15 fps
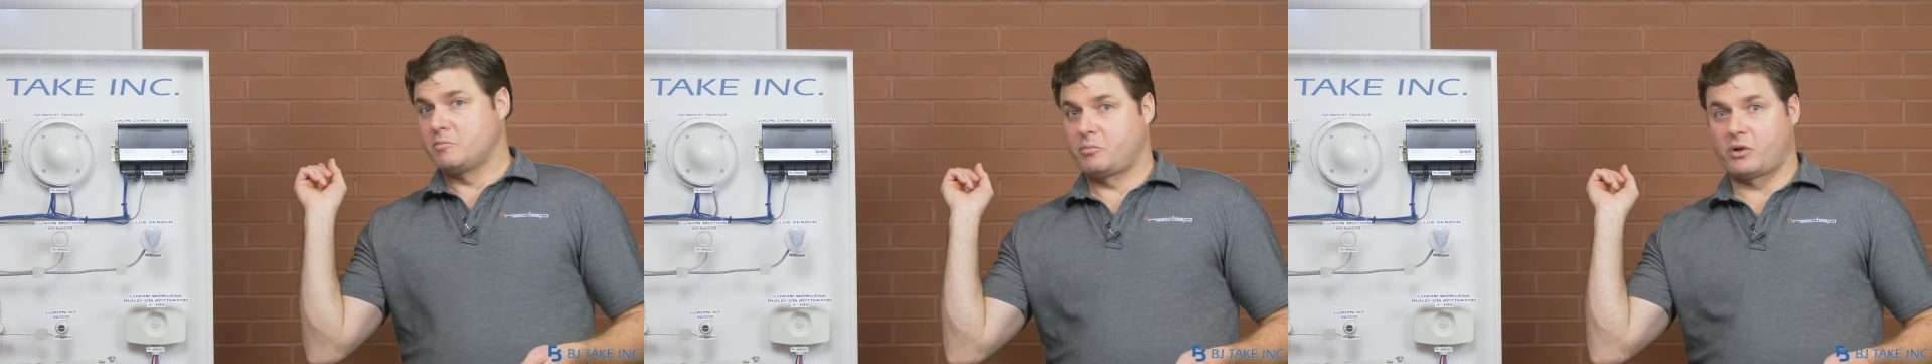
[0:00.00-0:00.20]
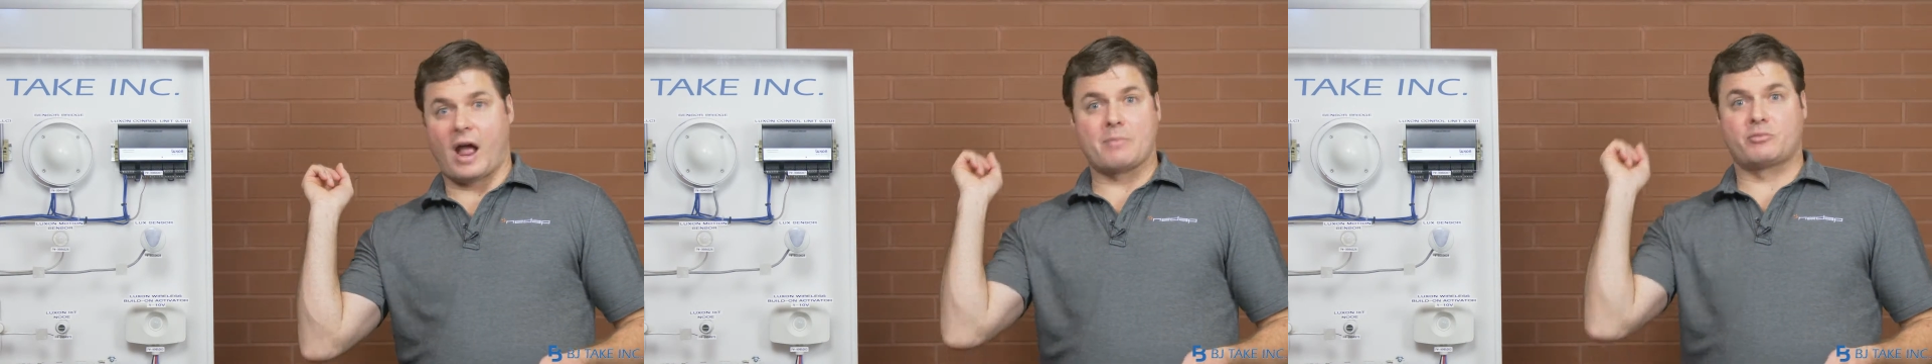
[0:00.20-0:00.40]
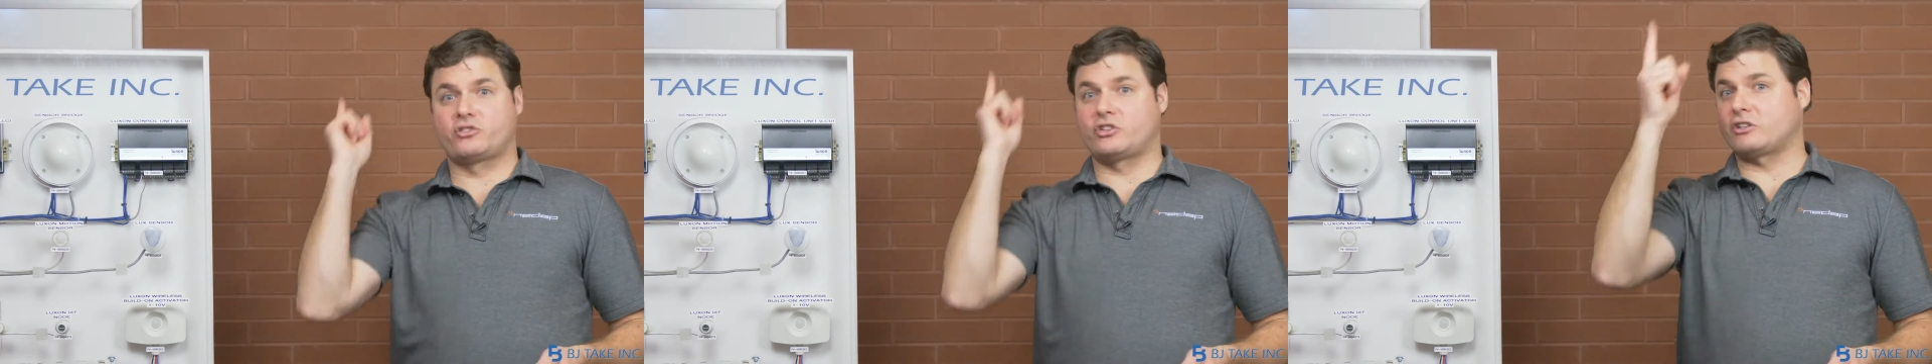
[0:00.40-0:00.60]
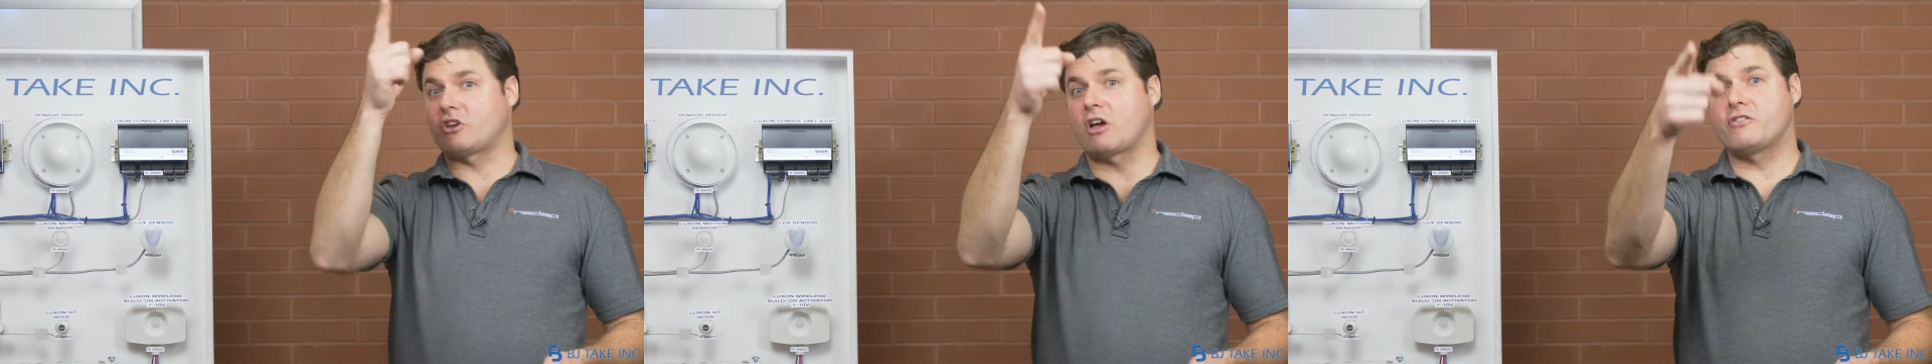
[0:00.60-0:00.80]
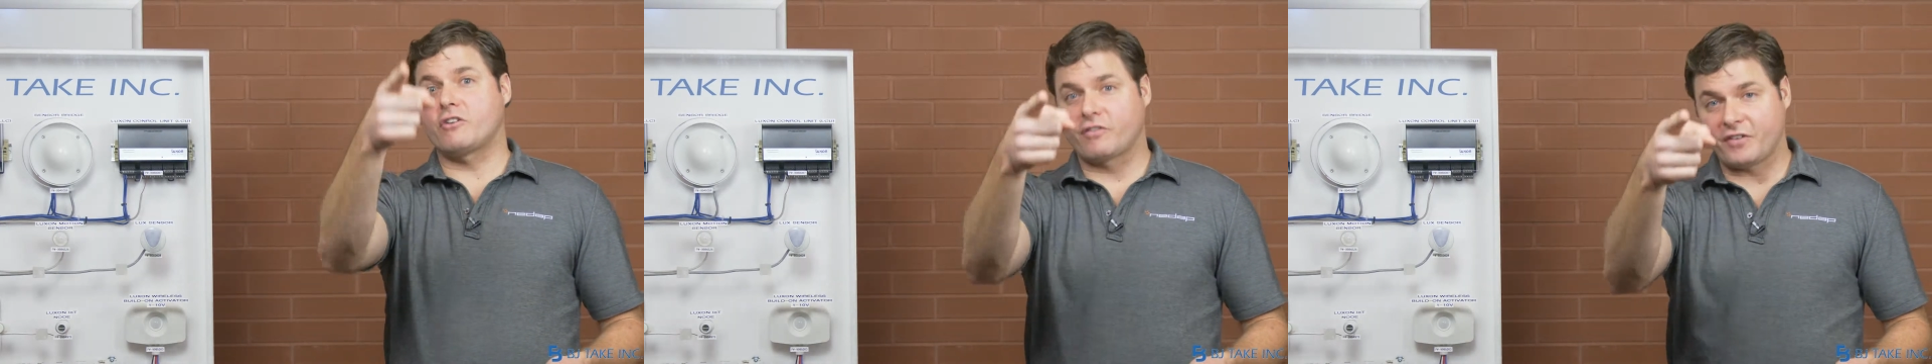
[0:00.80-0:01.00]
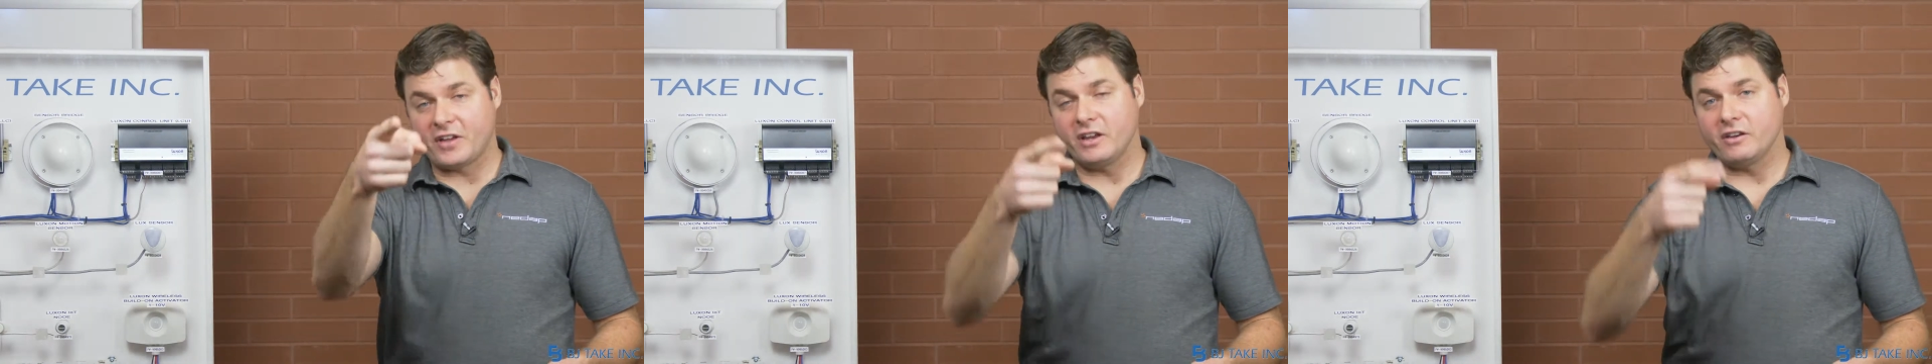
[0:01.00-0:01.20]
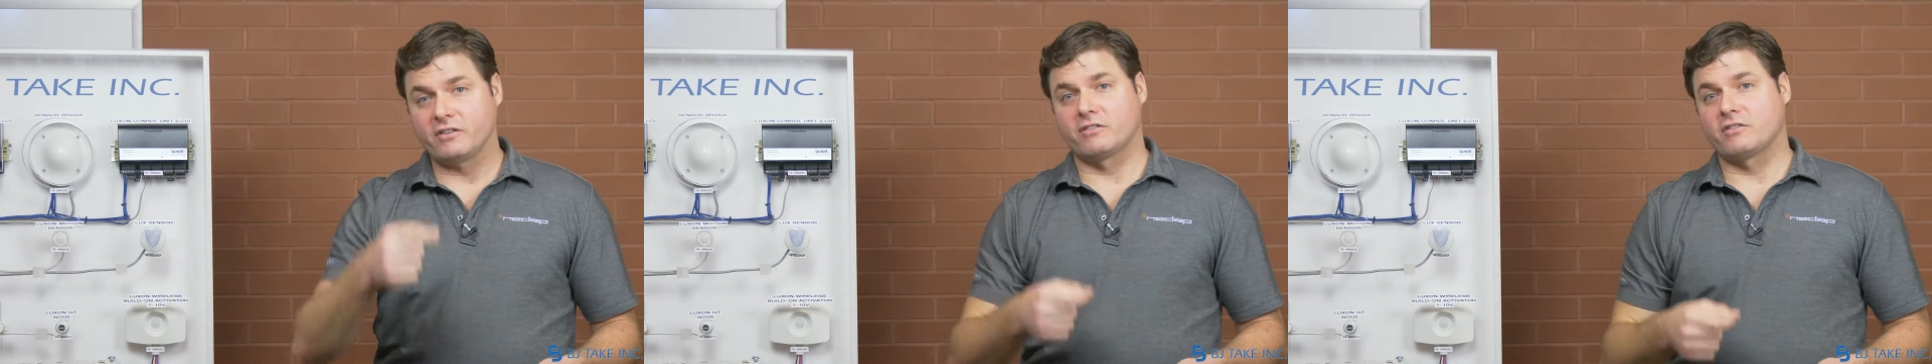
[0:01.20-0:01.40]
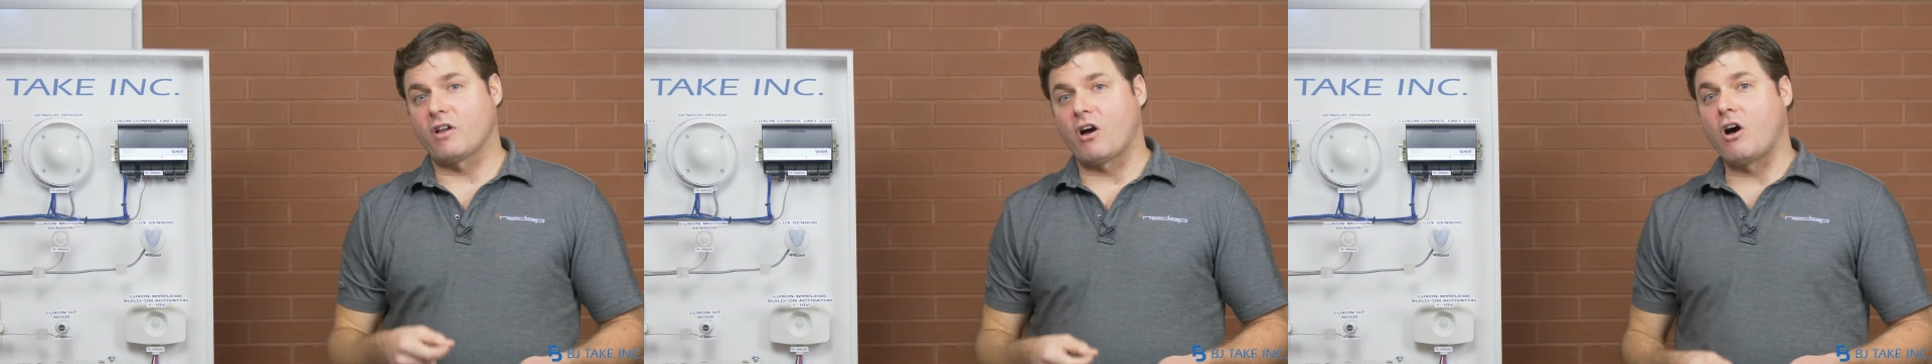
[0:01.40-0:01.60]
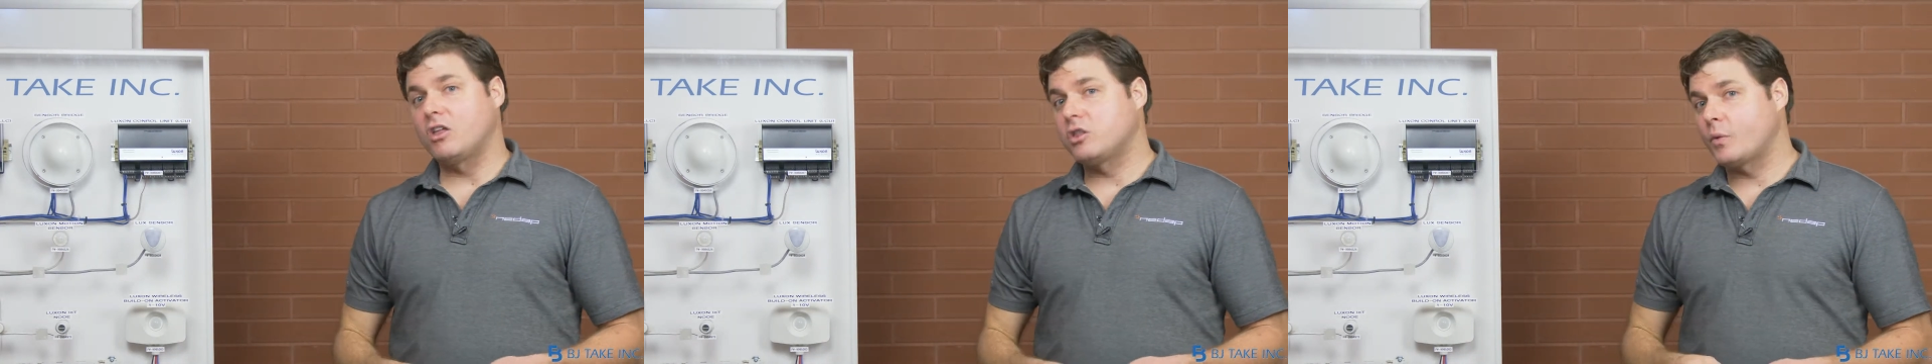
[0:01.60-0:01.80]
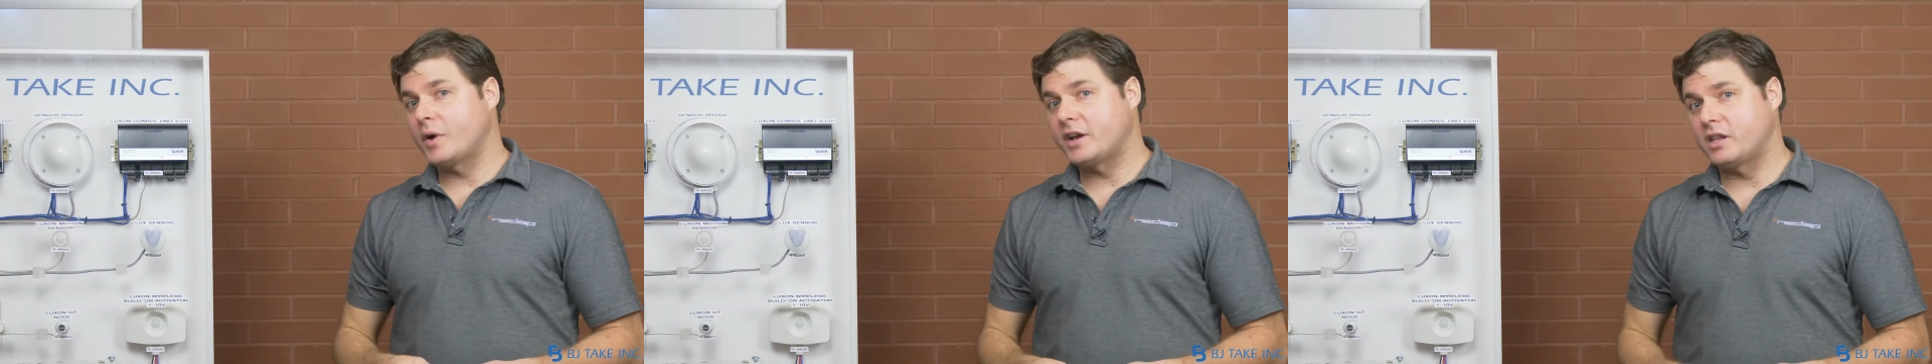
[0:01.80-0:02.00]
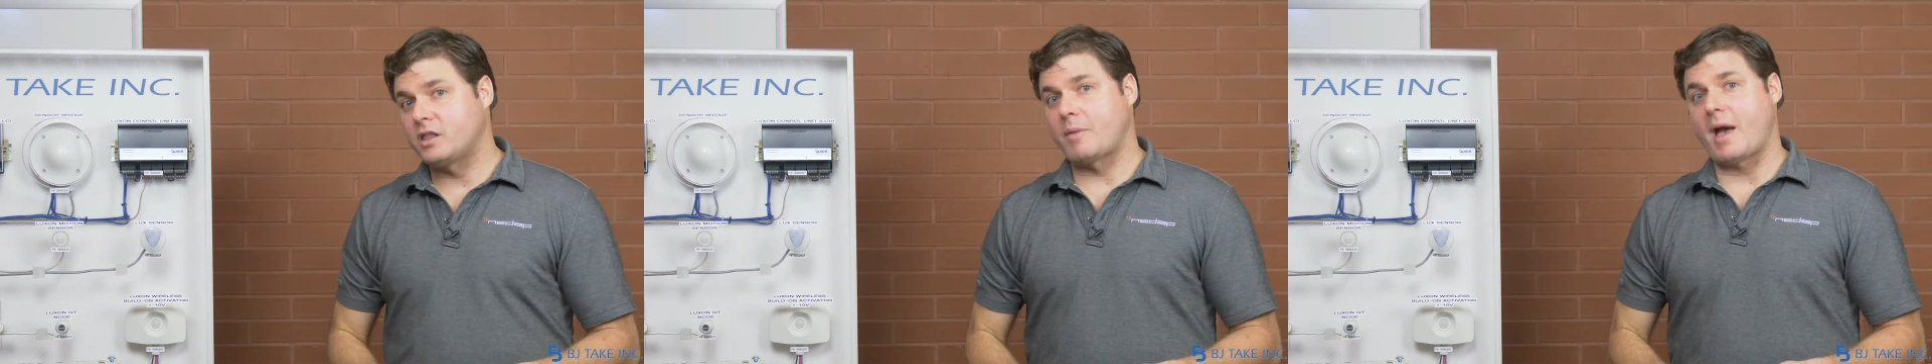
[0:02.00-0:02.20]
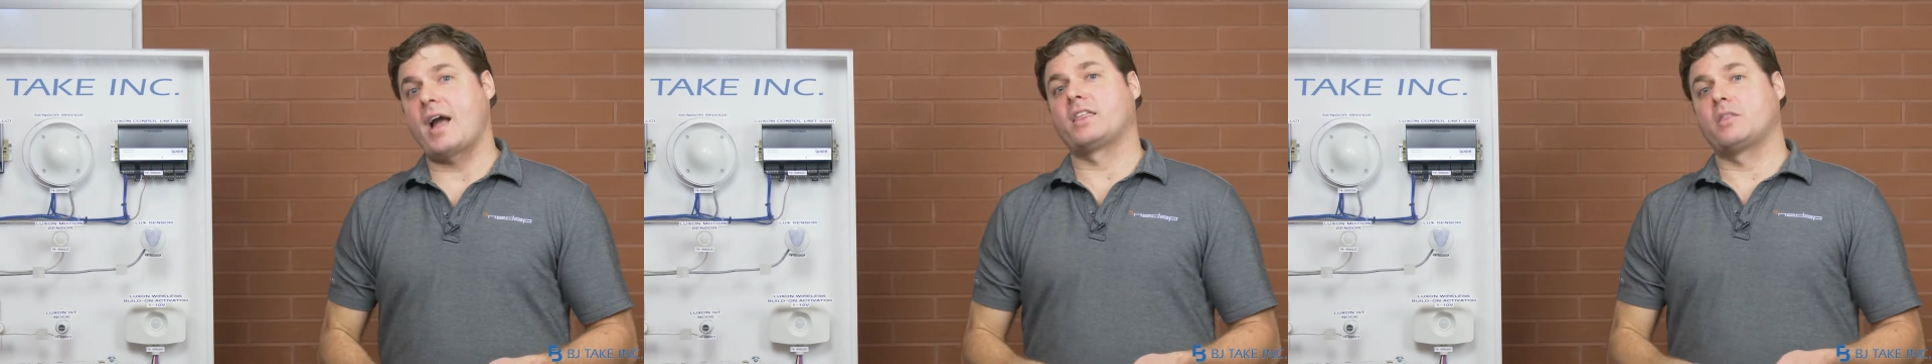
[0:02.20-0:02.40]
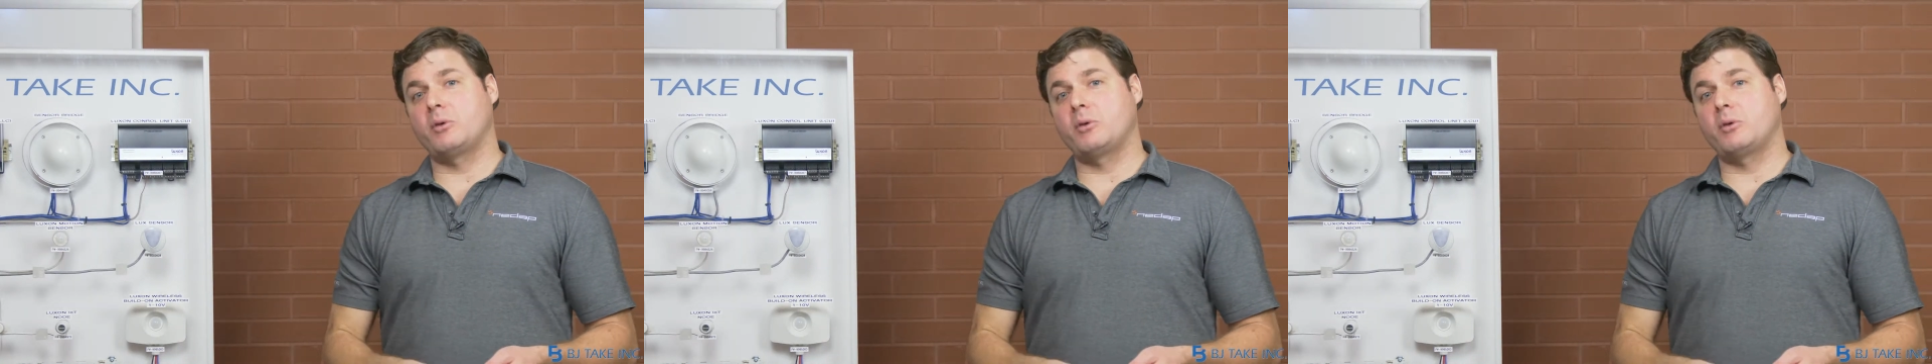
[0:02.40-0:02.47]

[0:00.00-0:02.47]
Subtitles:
perhaps 600 feet, all the way to the back